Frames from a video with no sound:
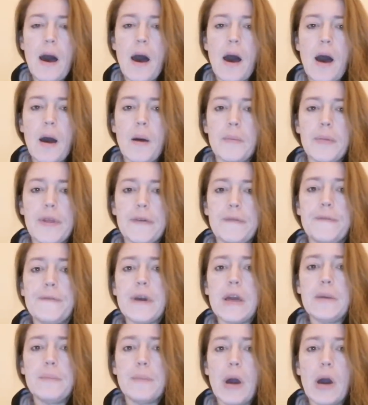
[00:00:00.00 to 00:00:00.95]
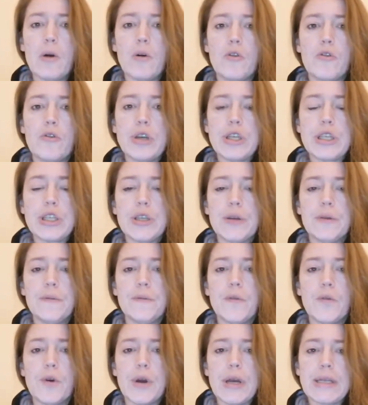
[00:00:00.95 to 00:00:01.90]
Um, the female Christian
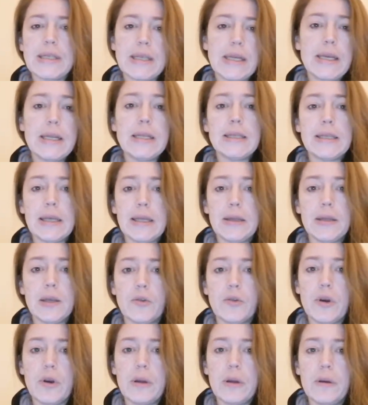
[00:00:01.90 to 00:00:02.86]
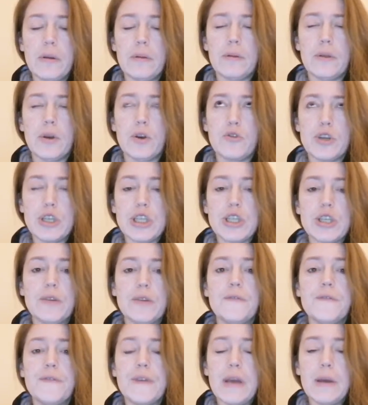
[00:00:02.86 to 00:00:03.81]
voice, and indeed the cre the
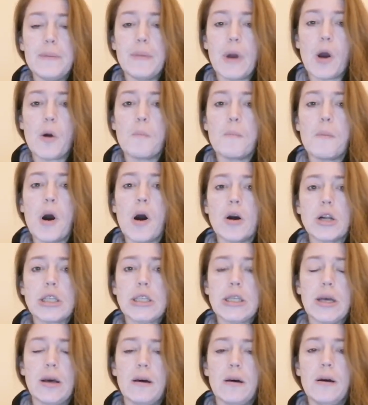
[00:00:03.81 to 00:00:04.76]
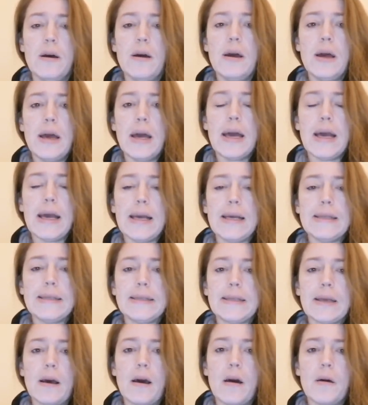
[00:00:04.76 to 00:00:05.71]
Christian female martyr,
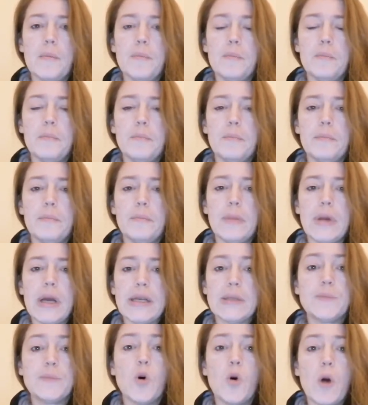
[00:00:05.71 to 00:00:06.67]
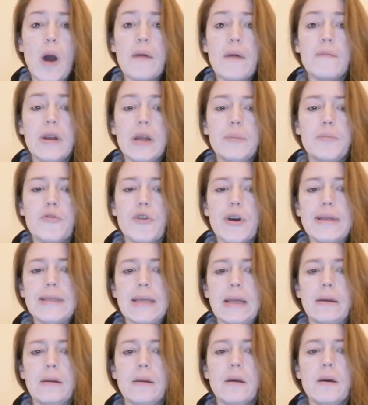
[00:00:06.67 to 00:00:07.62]
is um, is more heavily
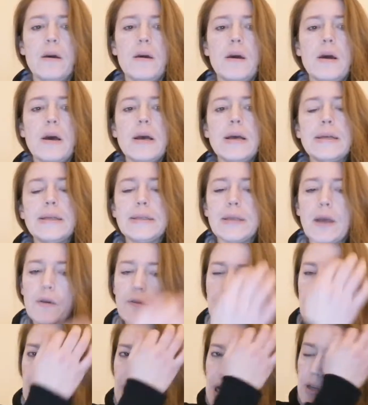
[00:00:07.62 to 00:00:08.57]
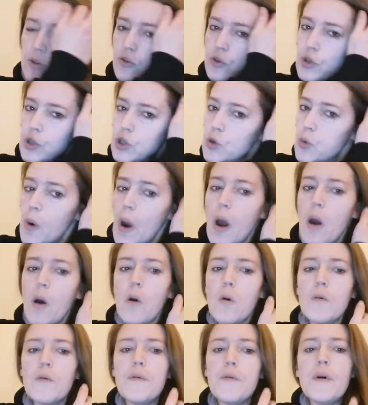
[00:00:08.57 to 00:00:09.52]
present. So from one hundred
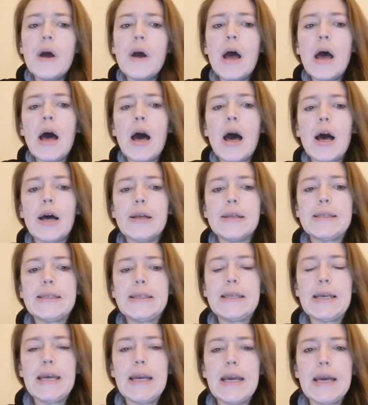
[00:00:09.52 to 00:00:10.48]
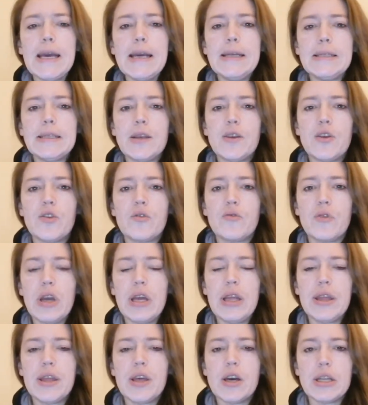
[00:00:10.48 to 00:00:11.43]
twelve uh, C E to
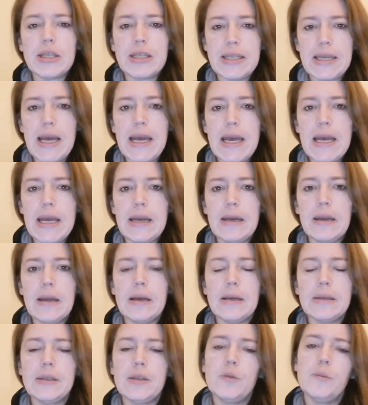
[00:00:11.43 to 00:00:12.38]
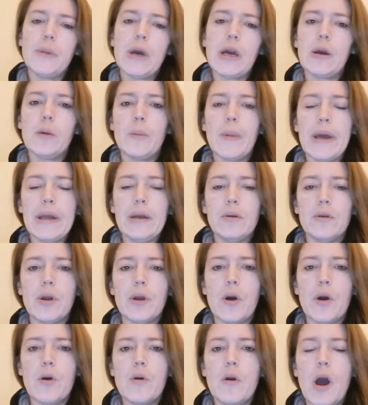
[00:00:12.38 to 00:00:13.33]
three thirteen, as you may or may not
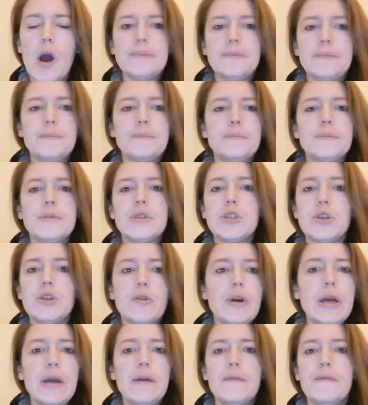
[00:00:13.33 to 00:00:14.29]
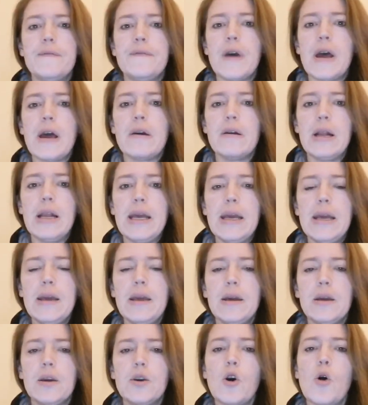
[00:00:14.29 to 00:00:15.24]
know, uh, sorry,
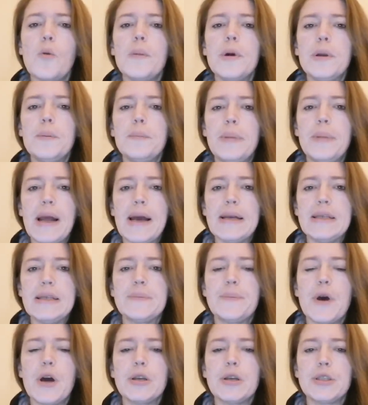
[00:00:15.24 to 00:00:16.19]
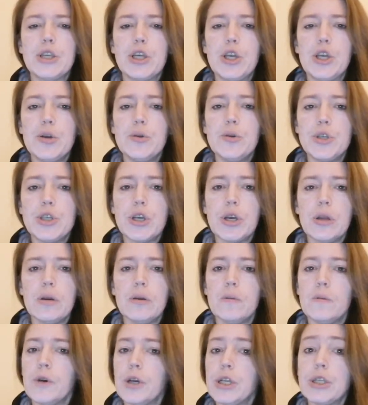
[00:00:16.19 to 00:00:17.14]
fairly commonplace
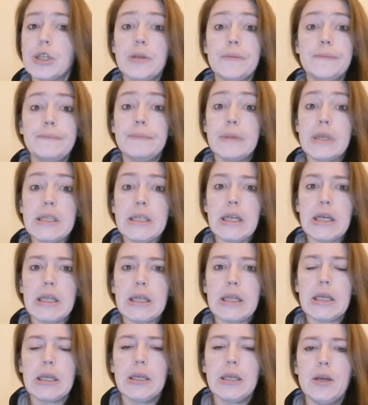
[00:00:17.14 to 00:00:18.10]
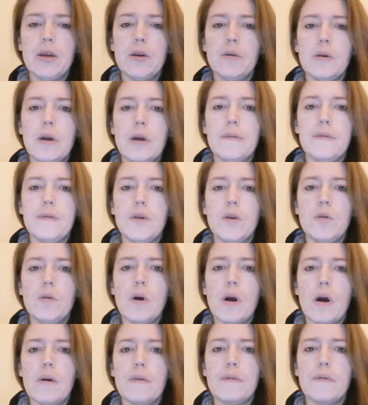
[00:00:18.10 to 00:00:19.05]
persecution, which is nothing new if you
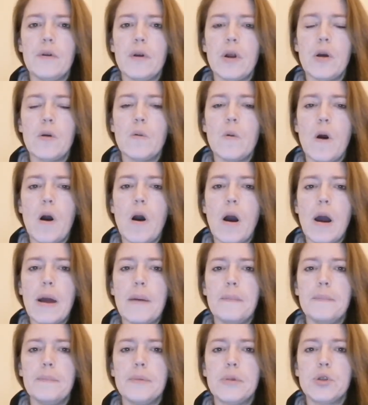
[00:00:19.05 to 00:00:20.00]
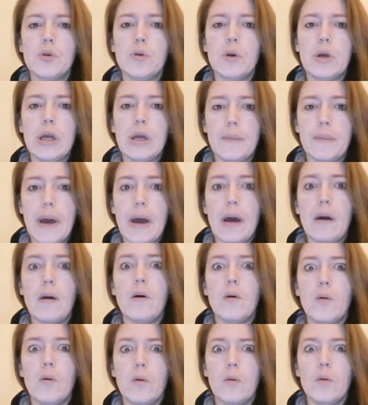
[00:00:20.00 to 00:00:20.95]
uh, follow what I'm talking about
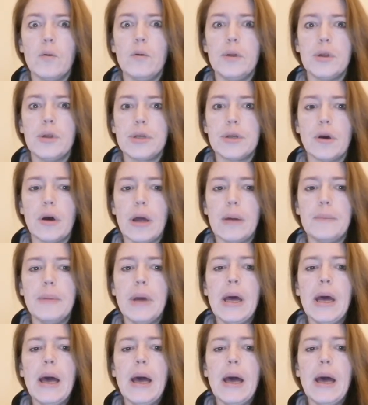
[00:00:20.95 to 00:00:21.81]
all the time,